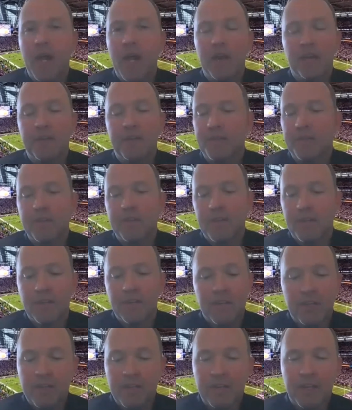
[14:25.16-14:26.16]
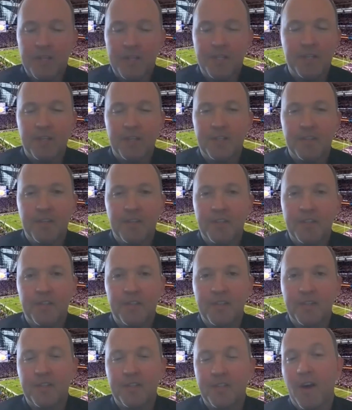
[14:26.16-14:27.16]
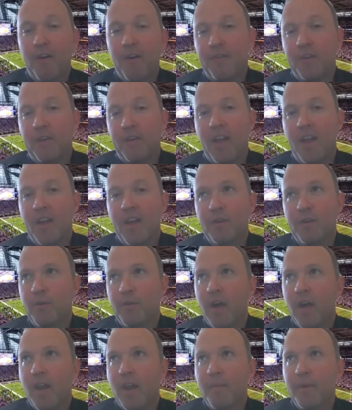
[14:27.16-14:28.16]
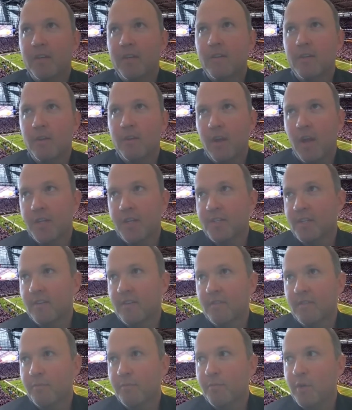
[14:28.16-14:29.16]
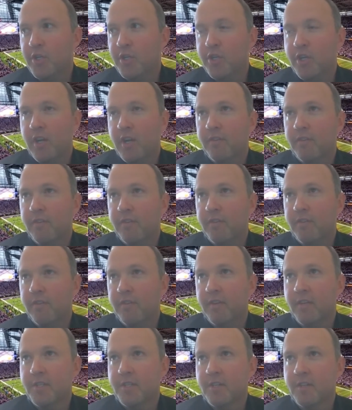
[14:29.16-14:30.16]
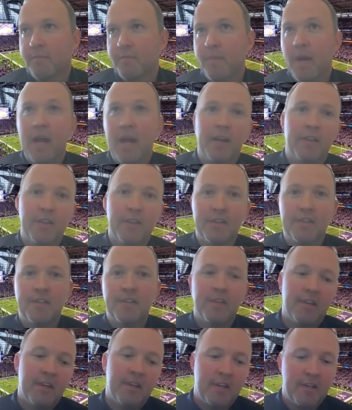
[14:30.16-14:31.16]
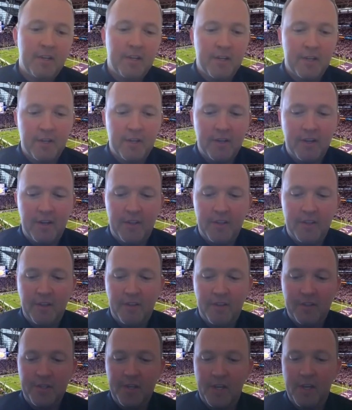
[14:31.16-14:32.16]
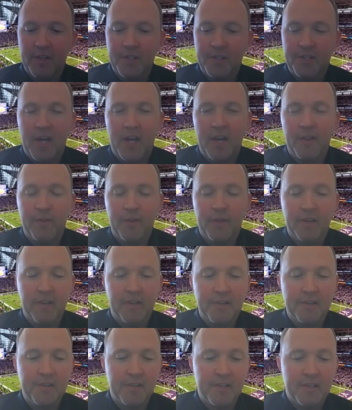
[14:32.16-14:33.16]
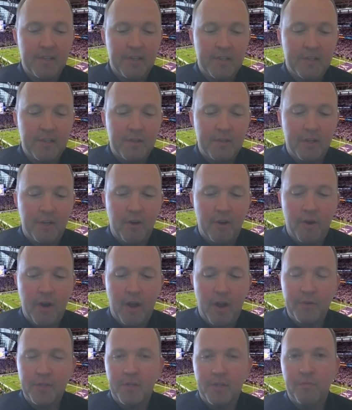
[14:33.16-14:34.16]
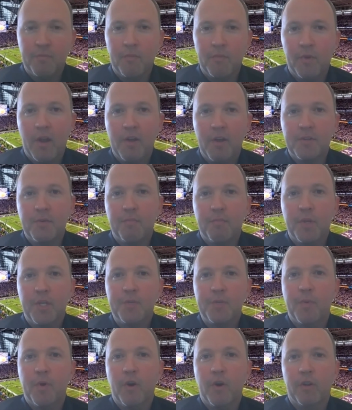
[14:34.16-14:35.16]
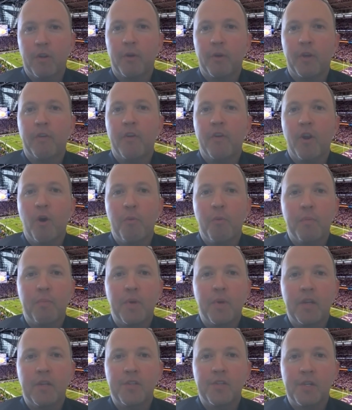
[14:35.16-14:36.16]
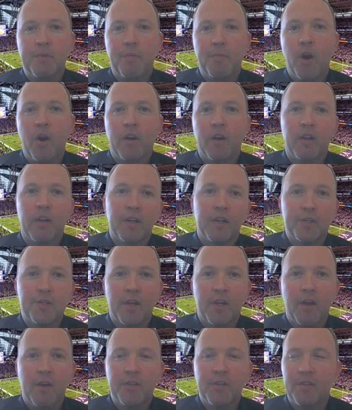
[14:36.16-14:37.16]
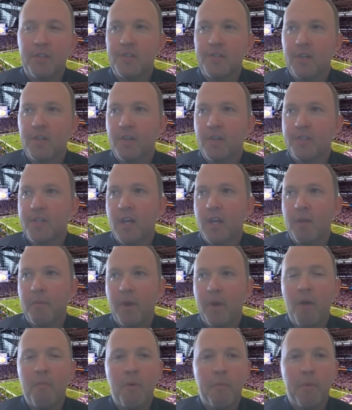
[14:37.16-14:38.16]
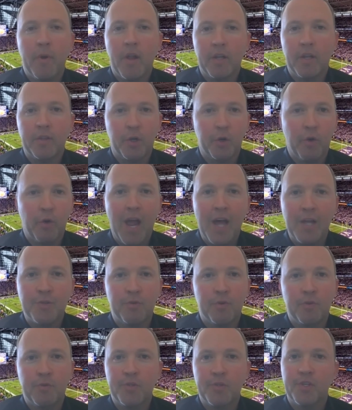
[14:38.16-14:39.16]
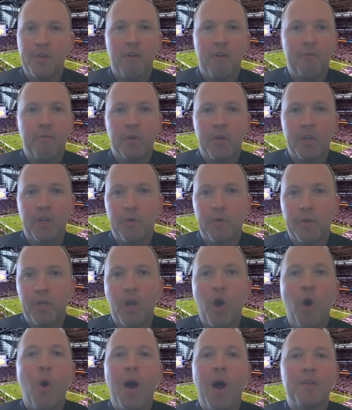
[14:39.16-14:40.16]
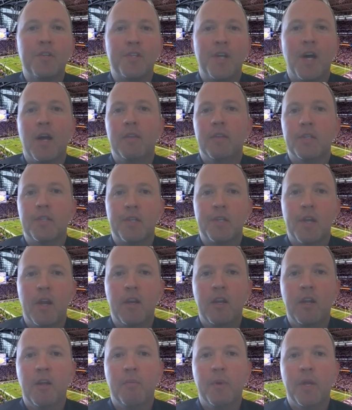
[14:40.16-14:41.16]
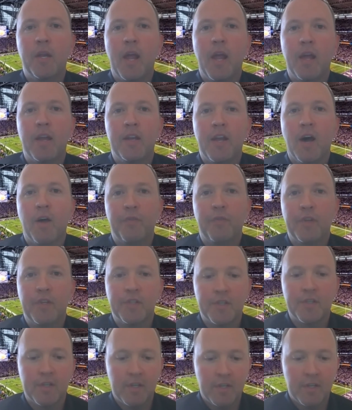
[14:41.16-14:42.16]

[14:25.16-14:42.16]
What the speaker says: it's tough. You can't do that. I mean, you guys will appreciate this. So back in this, on the sales side of things, when I was in Pittsburgh, they were getting ready to open PNC Park. Like I said, I was on the sales side. I mean, I remember like the grassroots stuff where you would go outside the stadium and get these